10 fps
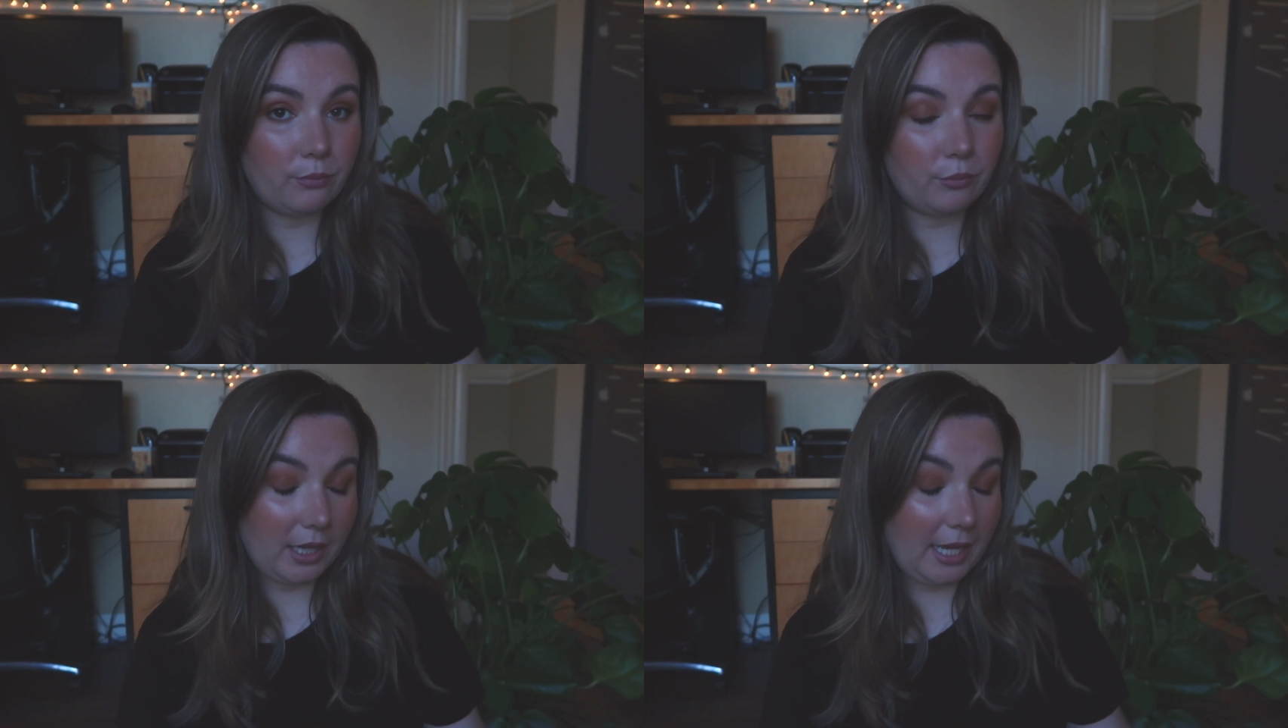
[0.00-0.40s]

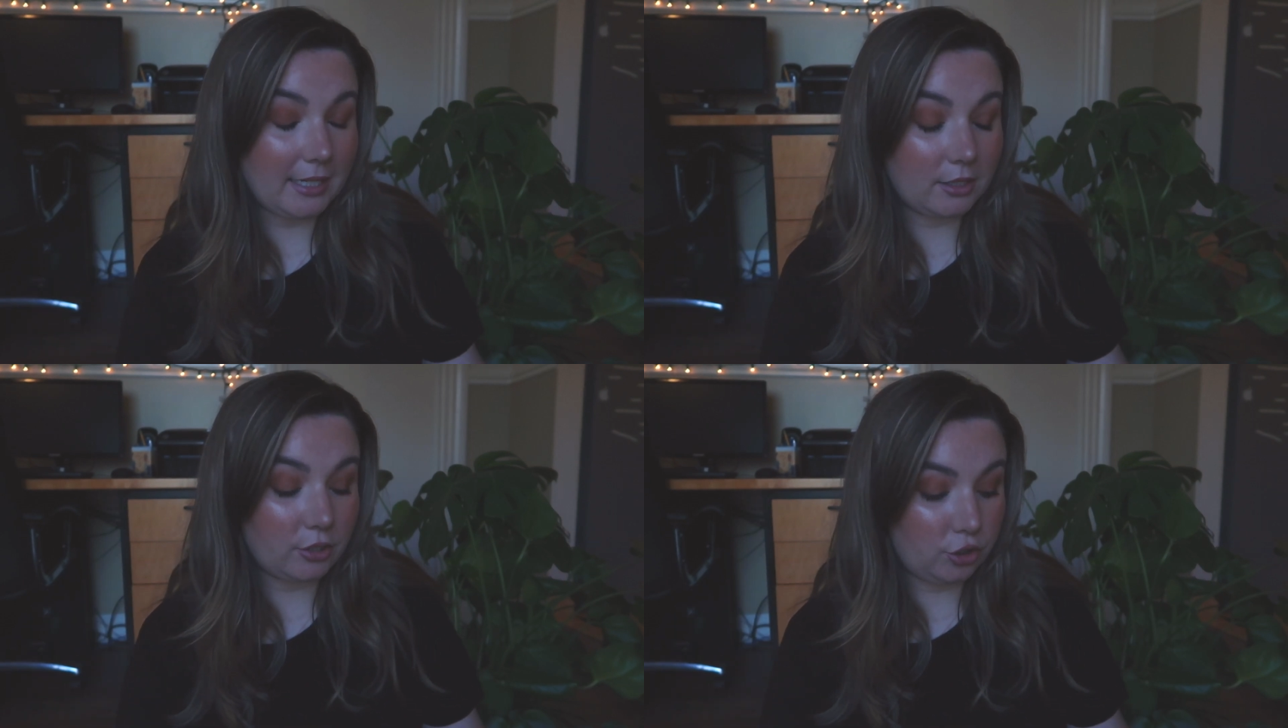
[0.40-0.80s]

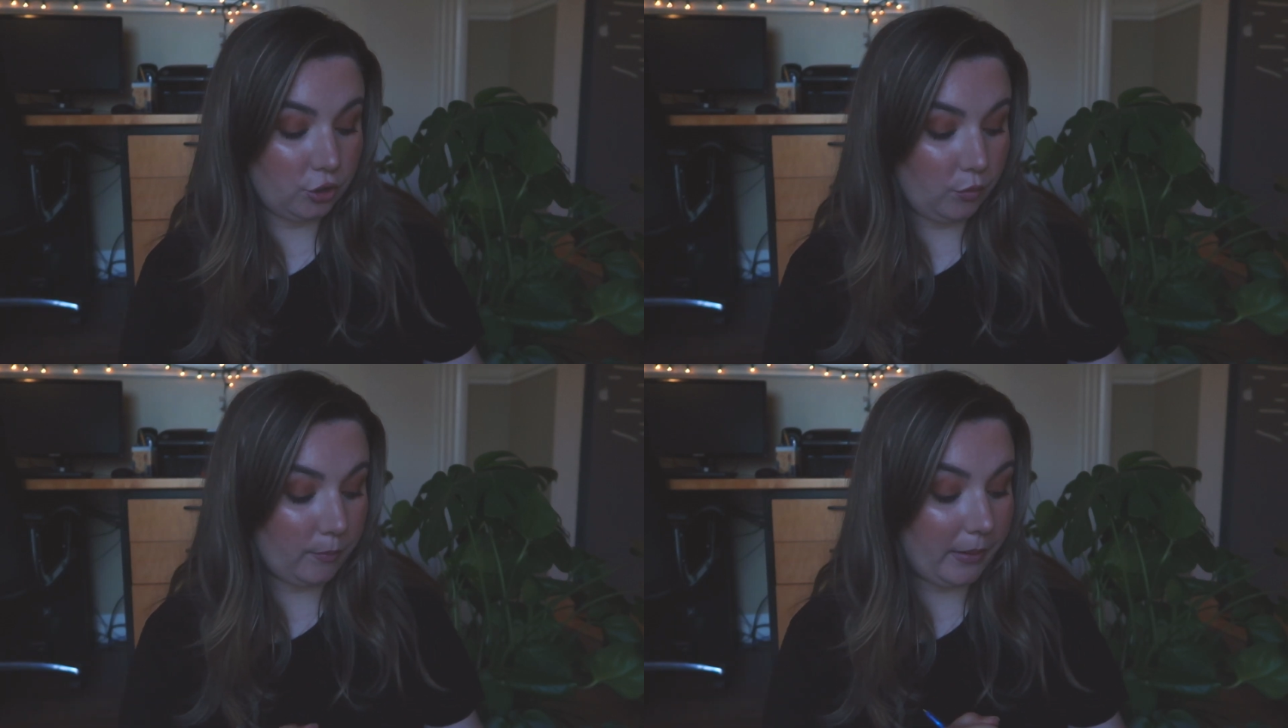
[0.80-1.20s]
relates
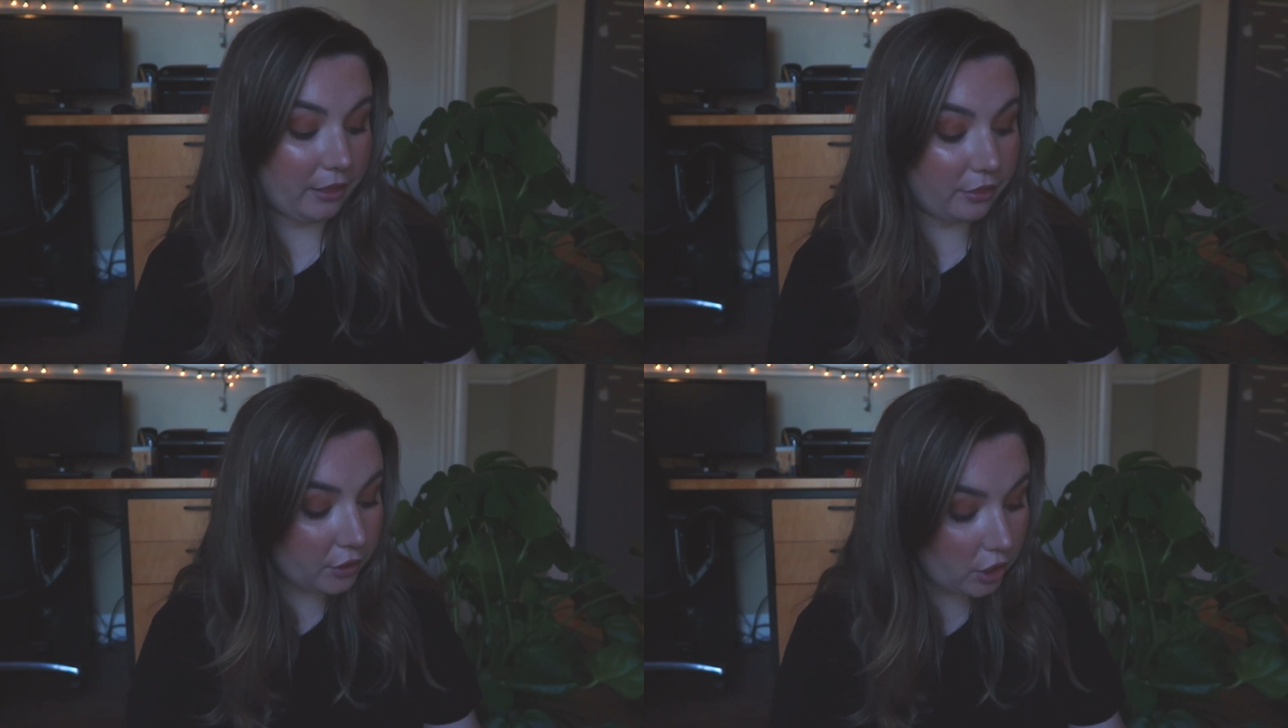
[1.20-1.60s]
to my
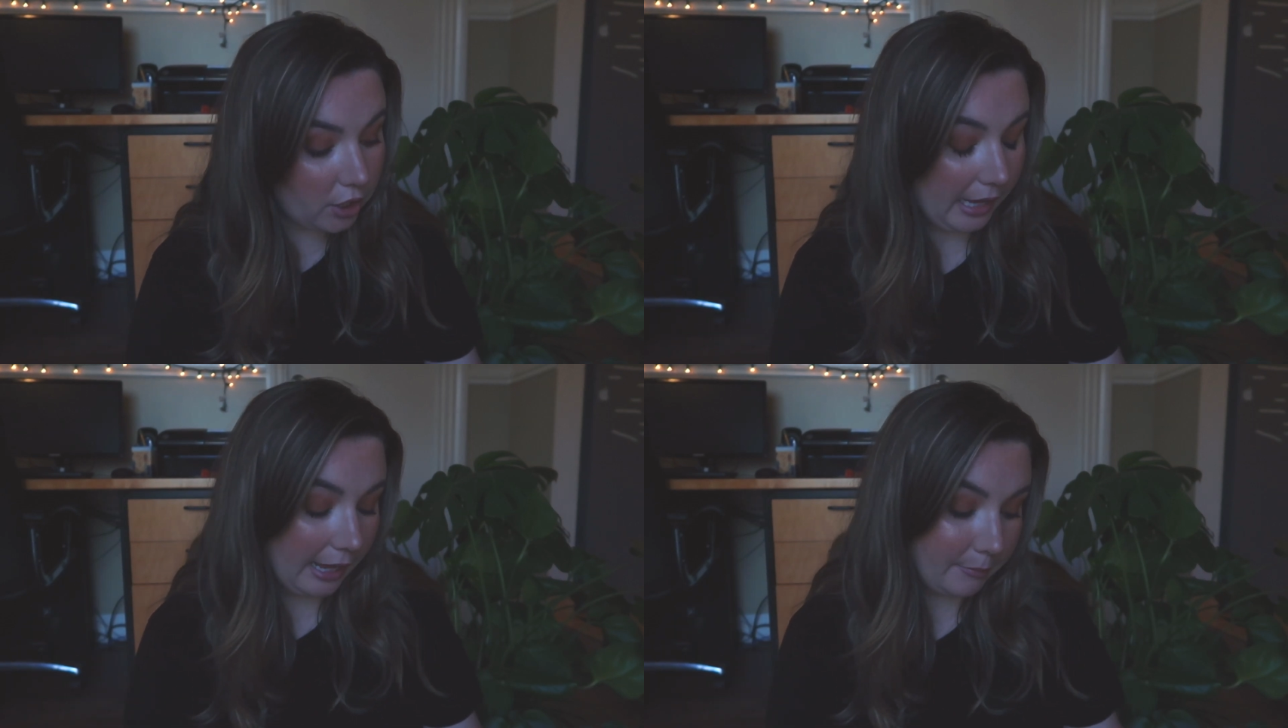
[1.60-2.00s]

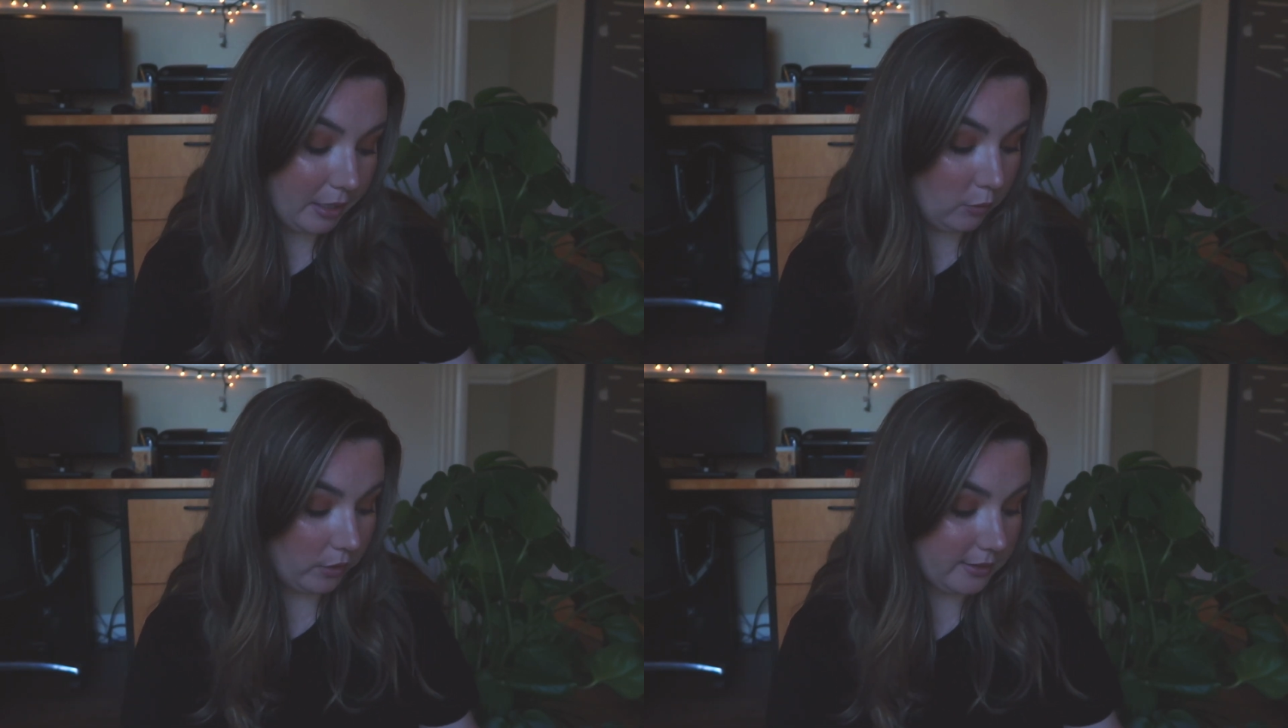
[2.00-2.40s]
third
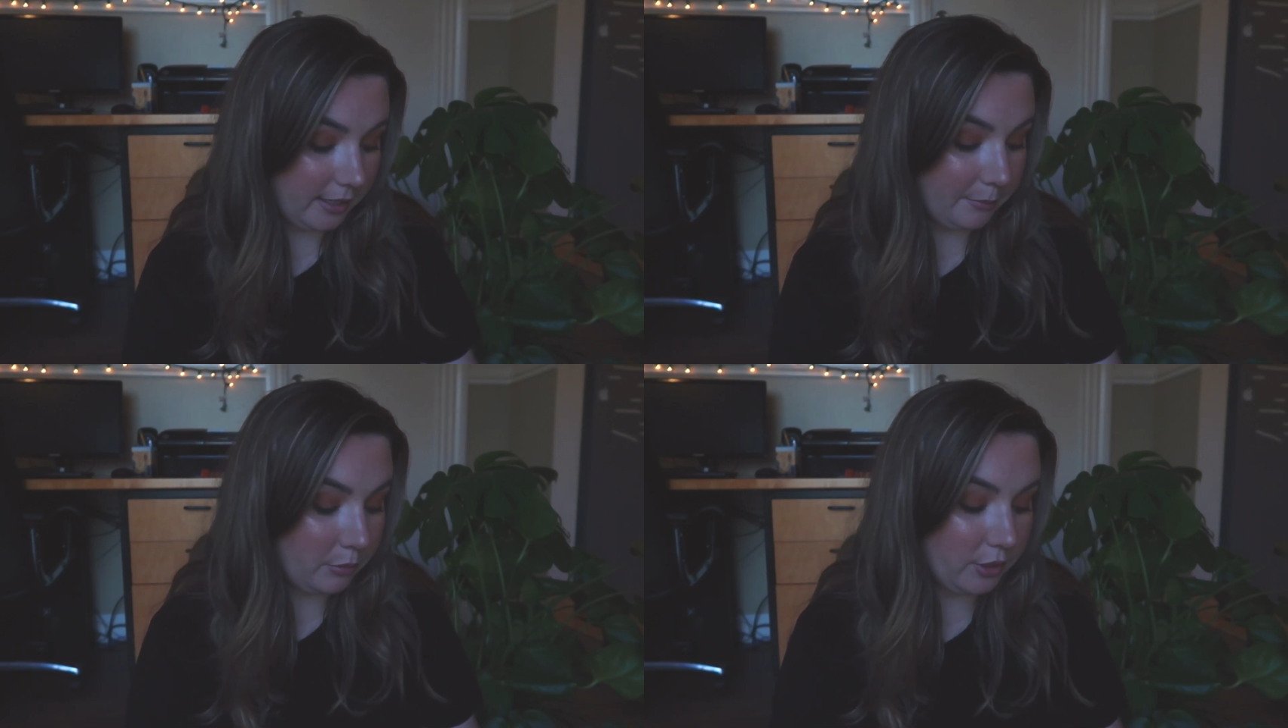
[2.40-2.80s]
habit or tip,